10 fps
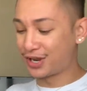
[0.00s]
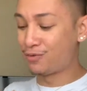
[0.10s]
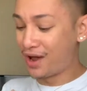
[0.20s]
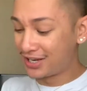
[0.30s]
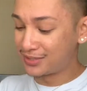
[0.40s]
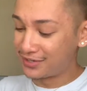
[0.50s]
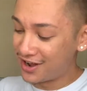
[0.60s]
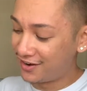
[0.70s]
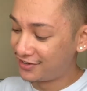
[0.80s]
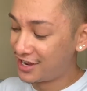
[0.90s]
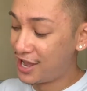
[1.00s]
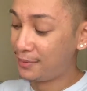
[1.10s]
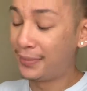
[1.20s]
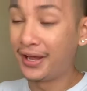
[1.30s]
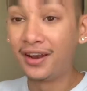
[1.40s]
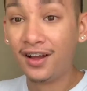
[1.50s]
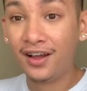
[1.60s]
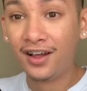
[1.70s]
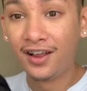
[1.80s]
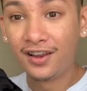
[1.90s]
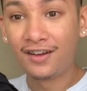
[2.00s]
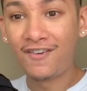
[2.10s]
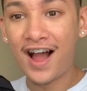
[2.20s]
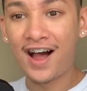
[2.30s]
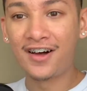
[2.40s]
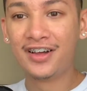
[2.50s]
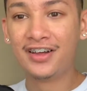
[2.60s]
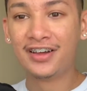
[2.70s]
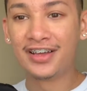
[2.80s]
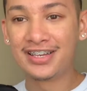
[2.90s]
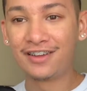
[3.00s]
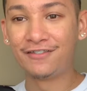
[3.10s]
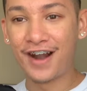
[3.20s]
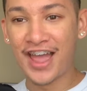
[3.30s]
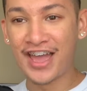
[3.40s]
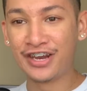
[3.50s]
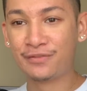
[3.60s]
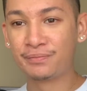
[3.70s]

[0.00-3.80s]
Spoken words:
I want it to be known, but wow, the red